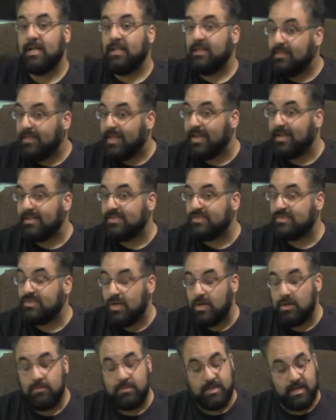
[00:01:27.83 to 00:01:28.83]
let us
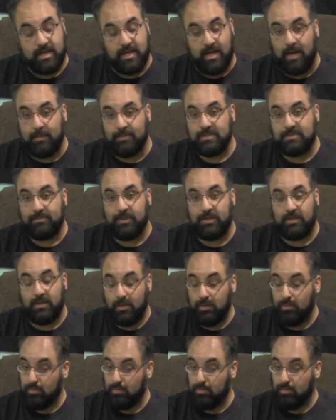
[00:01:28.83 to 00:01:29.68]
know in the comments below.